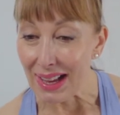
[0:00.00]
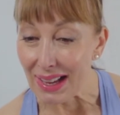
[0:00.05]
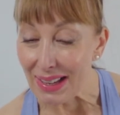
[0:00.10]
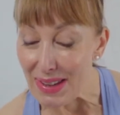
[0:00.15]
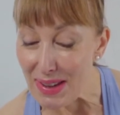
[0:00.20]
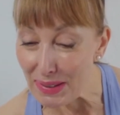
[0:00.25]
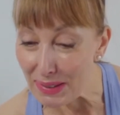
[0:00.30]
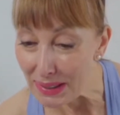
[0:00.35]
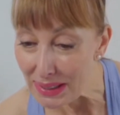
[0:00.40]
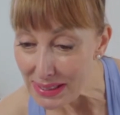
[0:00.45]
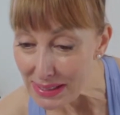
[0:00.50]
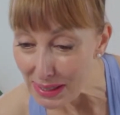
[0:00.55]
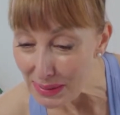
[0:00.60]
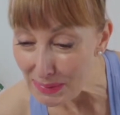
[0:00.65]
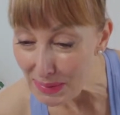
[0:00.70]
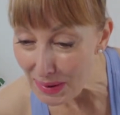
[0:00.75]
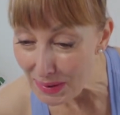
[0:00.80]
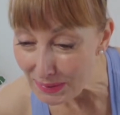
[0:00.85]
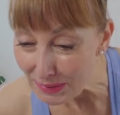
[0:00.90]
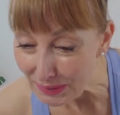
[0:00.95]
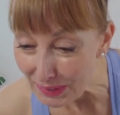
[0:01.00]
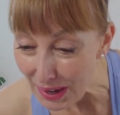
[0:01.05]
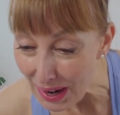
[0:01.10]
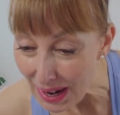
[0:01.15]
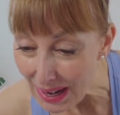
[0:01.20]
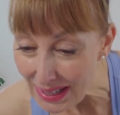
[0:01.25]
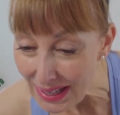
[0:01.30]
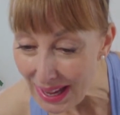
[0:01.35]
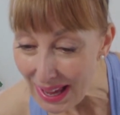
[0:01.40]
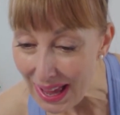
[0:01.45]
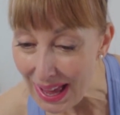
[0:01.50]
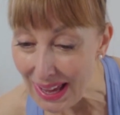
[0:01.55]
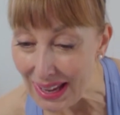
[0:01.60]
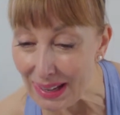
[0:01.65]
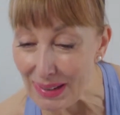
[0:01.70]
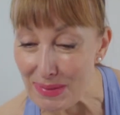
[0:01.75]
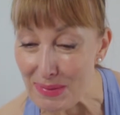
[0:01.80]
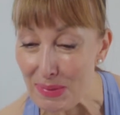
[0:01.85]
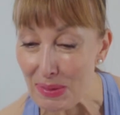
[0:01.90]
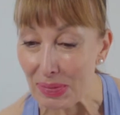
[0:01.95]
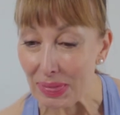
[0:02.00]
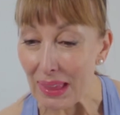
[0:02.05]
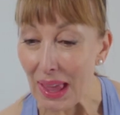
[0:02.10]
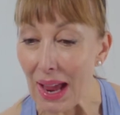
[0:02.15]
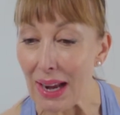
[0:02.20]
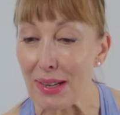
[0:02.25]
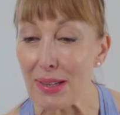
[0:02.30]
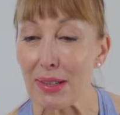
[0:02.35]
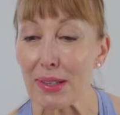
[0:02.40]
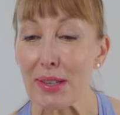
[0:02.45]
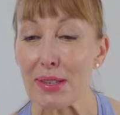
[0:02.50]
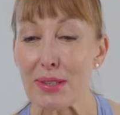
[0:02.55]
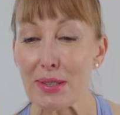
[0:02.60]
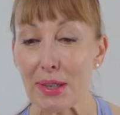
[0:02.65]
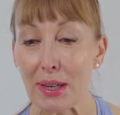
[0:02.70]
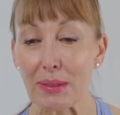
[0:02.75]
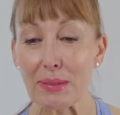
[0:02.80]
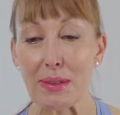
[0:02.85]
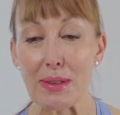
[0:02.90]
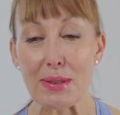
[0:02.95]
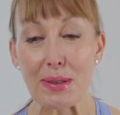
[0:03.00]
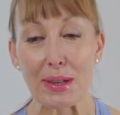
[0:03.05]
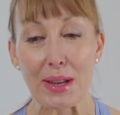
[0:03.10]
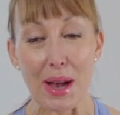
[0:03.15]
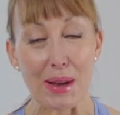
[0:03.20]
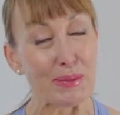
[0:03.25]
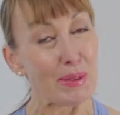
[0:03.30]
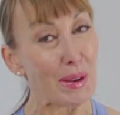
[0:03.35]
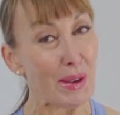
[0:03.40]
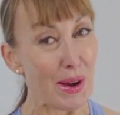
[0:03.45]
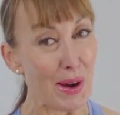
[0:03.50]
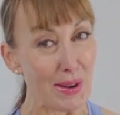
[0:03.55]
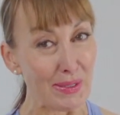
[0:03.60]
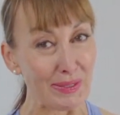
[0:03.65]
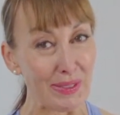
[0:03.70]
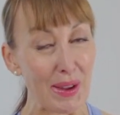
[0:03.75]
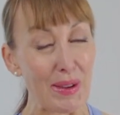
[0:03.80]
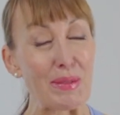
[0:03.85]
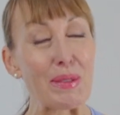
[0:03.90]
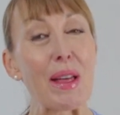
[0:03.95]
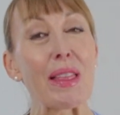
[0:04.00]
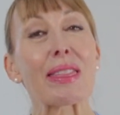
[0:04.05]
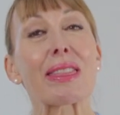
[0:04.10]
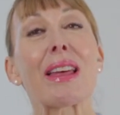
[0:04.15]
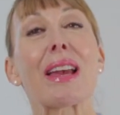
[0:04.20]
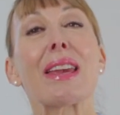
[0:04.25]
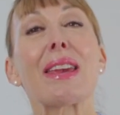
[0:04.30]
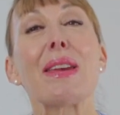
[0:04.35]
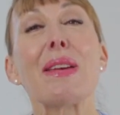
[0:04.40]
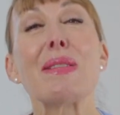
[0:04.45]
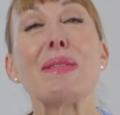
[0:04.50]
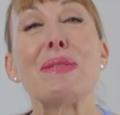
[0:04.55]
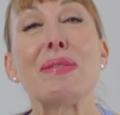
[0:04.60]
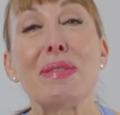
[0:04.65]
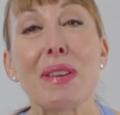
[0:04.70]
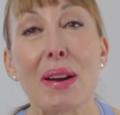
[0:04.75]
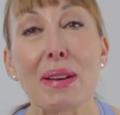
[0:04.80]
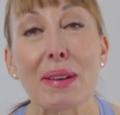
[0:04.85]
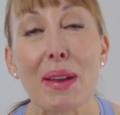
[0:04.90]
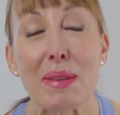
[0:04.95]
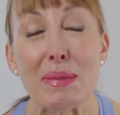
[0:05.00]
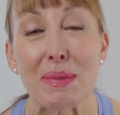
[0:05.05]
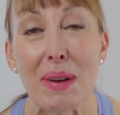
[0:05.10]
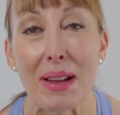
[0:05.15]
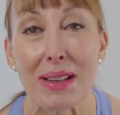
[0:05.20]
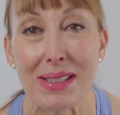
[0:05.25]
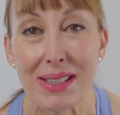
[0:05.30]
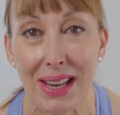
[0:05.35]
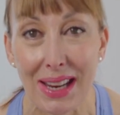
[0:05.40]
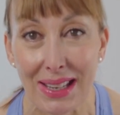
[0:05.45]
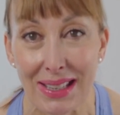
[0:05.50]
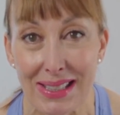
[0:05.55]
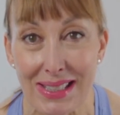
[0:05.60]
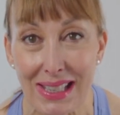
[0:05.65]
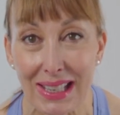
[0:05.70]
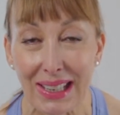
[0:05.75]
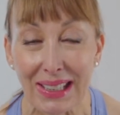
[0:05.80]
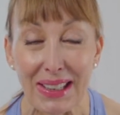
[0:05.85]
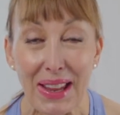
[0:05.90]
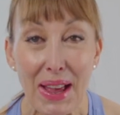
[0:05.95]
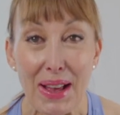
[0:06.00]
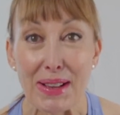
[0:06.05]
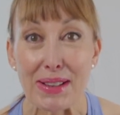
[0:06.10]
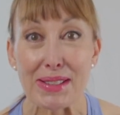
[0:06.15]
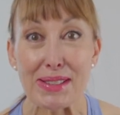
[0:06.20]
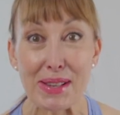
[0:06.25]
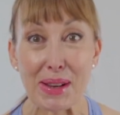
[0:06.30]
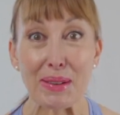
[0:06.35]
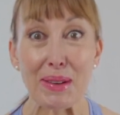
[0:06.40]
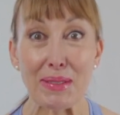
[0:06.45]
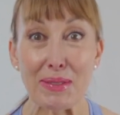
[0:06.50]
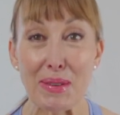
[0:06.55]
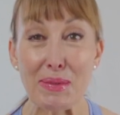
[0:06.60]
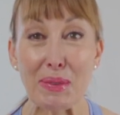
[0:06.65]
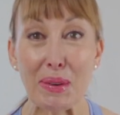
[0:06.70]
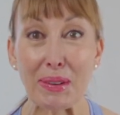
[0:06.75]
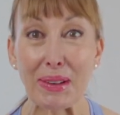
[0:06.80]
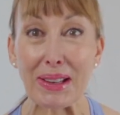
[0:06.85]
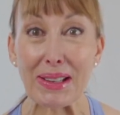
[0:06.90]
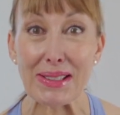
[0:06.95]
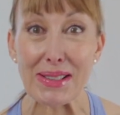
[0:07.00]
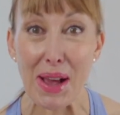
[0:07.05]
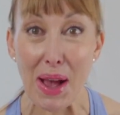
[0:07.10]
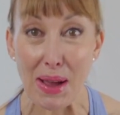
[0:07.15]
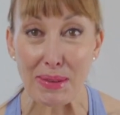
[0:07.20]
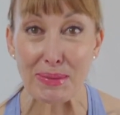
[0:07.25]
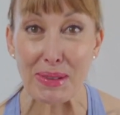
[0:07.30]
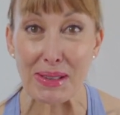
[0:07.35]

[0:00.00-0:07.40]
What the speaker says: you're going to see me on Friday and you're going to treat me to a cup of coffee. Well, thank you very much indeed. So everybody, time